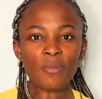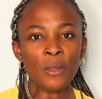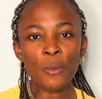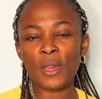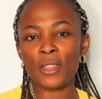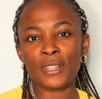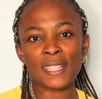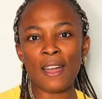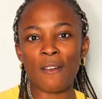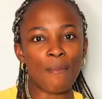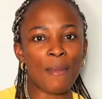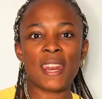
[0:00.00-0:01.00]
whether it's how
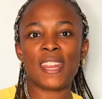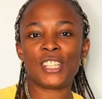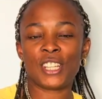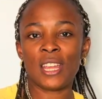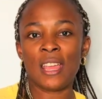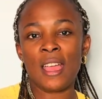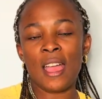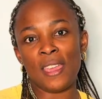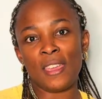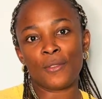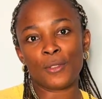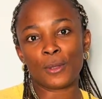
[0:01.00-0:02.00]
I manage being
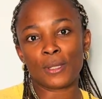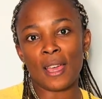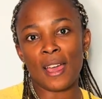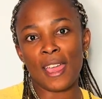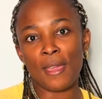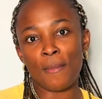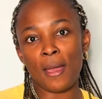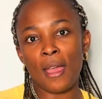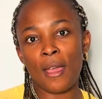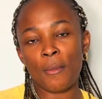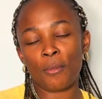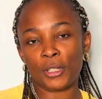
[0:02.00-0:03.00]
a full-time
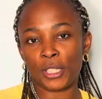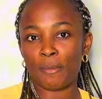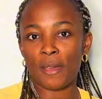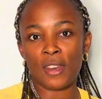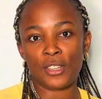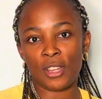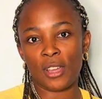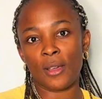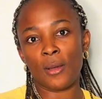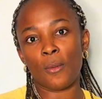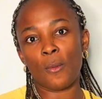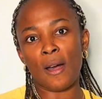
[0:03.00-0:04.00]
project manager,
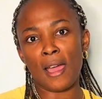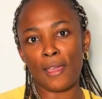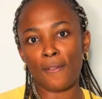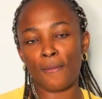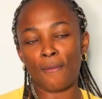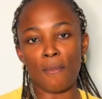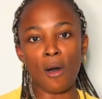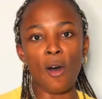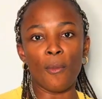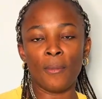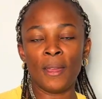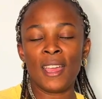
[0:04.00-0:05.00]
wife,
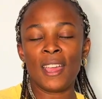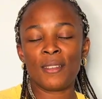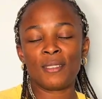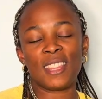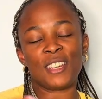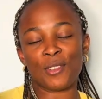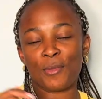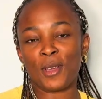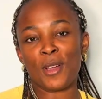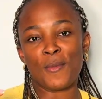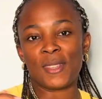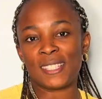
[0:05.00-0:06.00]
mom, then drop your
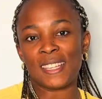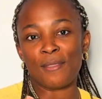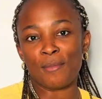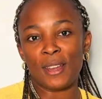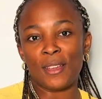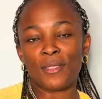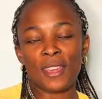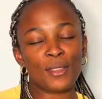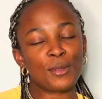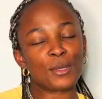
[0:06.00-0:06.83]
comments down below. Thank you